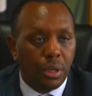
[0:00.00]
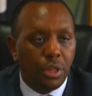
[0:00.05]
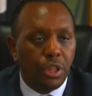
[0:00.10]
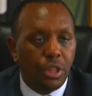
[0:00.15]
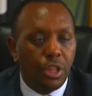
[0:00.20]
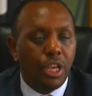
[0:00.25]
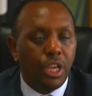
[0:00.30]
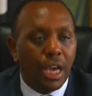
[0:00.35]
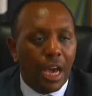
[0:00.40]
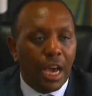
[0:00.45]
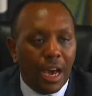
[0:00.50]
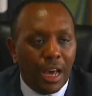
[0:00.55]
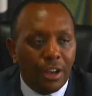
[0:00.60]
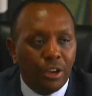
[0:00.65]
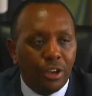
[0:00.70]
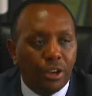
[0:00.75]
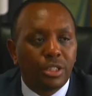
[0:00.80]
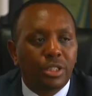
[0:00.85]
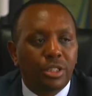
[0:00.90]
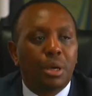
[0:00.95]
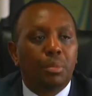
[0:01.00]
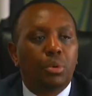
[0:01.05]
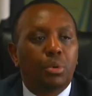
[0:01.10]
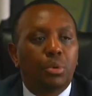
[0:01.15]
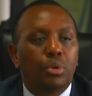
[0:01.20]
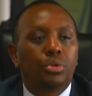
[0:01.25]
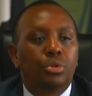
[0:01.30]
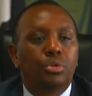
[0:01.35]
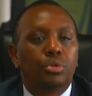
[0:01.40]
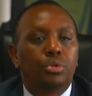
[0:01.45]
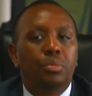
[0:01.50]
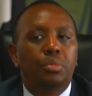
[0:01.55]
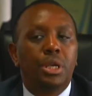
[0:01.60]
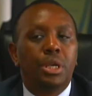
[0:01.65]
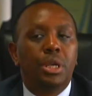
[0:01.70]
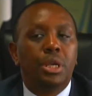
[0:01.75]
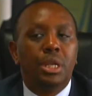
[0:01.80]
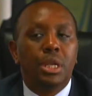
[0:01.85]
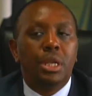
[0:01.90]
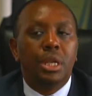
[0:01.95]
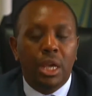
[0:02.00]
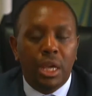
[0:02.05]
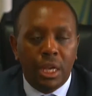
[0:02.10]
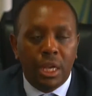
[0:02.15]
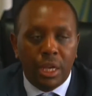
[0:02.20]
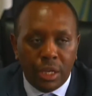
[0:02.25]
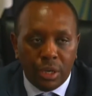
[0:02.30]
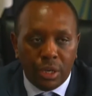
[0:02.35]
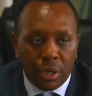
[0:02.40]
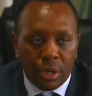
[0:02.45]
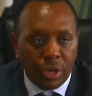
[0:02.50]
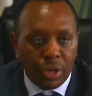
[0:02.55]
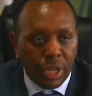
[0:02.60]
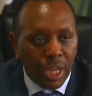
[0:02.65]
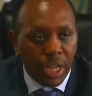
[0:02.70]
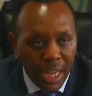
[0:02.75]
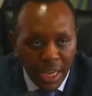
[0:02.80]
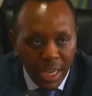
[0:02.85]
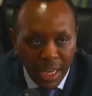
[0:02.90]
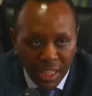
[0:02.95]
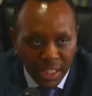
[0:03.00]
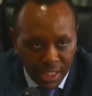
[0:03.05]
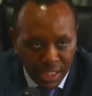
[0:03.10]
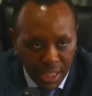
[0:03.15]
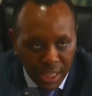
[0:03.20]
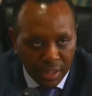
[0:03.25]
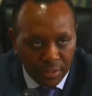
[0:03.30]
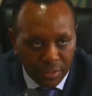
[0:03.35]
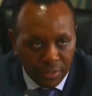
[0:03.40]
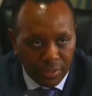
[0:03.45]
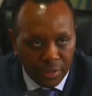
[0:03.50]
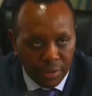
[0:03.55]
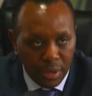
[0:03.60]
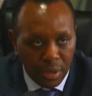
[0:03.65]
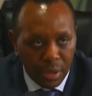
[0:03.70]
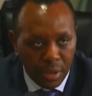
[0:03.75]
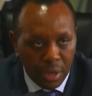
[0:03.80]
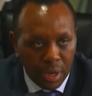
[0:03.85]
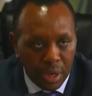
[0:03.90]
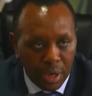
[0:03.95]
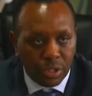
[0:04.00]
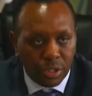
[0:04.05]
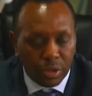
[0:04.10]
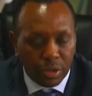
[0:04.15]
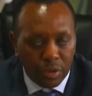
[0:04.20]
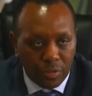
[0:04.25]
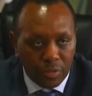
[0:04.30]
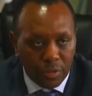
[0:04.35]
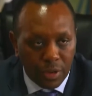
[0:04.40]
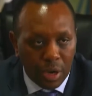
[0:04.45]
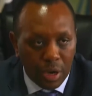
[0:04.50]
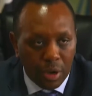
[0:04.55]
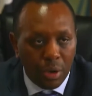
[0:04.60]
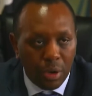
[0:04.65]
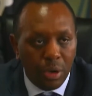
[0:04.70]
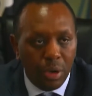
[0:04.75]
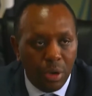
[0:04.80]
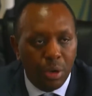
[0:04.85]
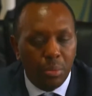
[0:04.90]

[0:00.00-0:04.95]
They are not supposed to be in any, on any shelf as of now,